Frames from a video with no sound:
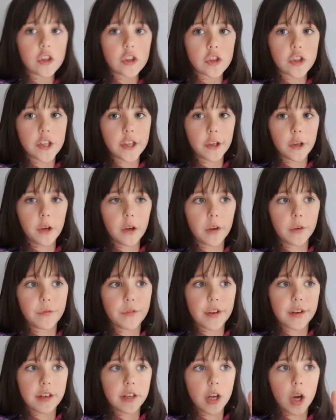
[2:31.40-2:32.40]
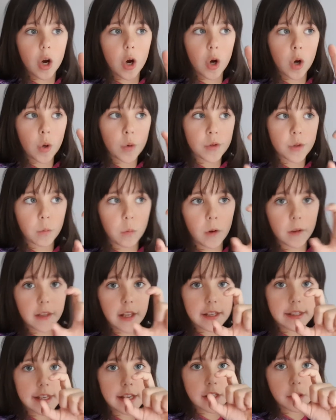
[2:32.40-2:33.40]
two videos, one
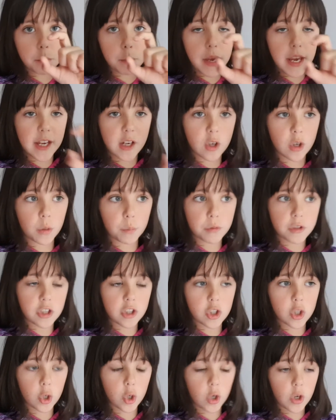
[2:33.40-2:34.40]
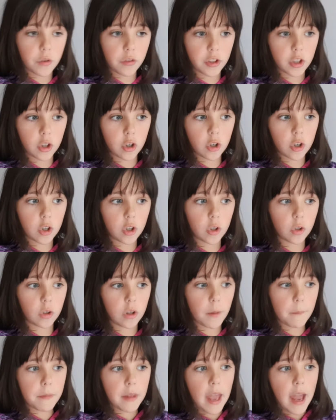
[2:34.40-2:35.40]
that says makeup
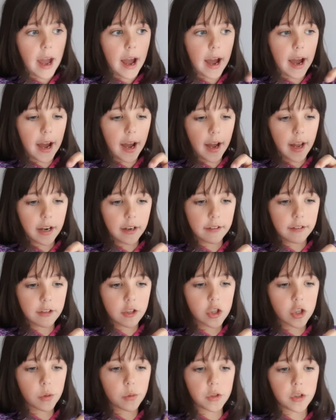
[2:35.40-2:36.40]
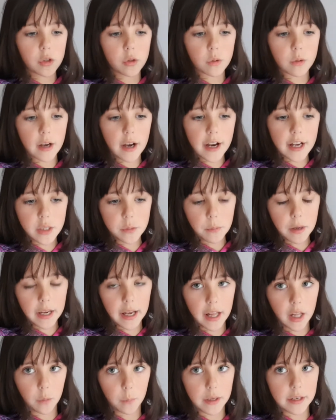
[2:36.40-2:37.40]
tutorial and showing you guys my
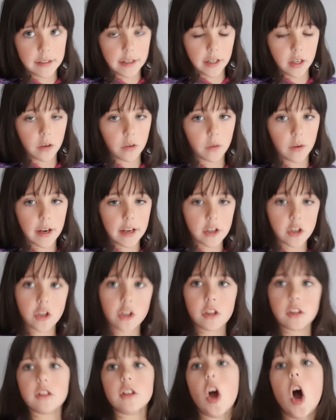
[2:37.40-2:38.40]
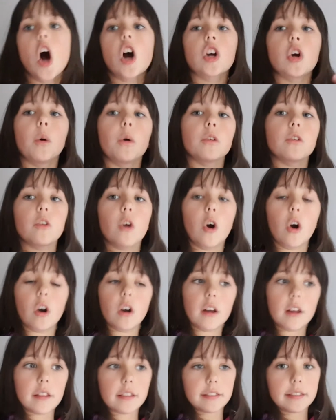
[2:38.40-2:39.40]
Halloween decorations. Goes,
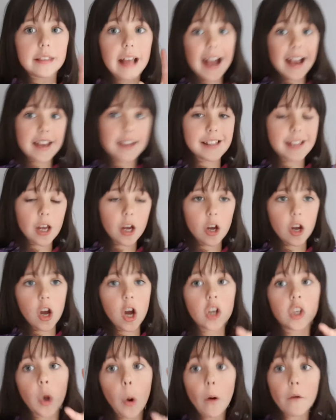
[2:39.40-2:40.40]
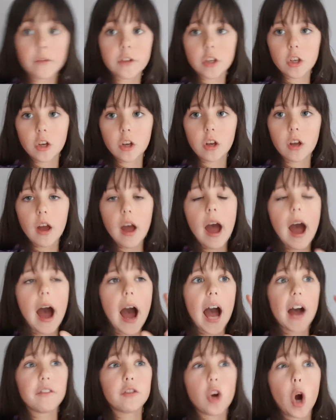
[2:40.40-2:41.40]
that is her. Go over to,
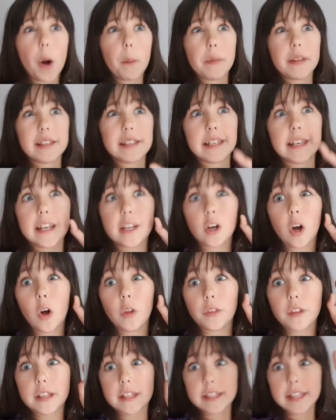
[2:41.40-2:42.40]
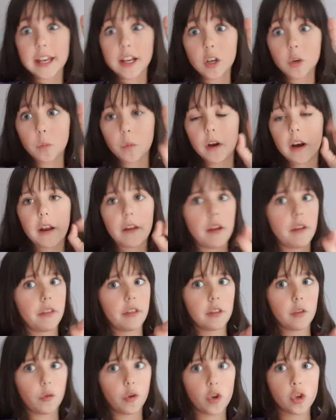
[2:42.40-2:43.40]
I've commented on the second one and I
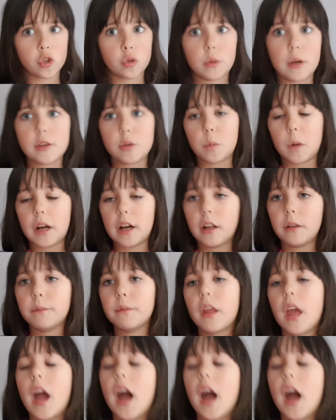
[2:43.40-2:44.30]
think the first one as well.